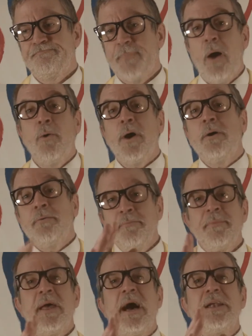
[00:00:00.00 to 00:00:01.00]
Oh,
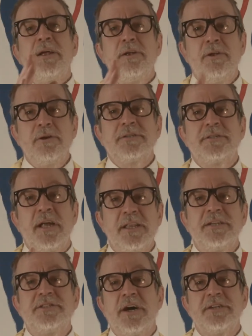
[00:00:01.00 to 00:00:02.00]
and it looks like
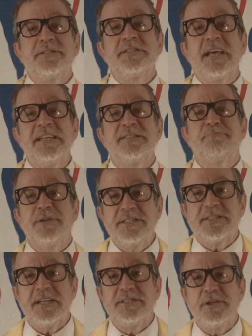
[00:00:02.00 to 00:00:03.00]
the charges against
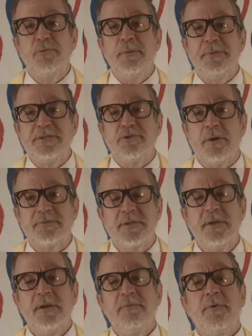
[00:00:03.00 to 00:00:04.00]
Prince Andrew will be dropped
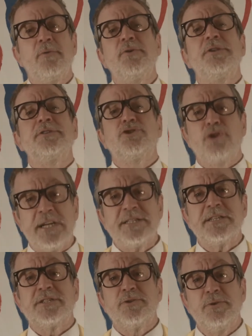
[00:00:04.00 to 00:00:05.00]
following the
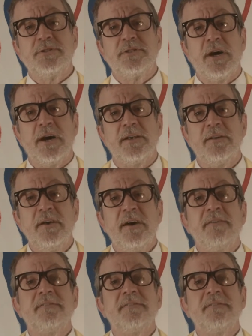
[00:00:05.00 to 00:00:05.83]
tragic suicide of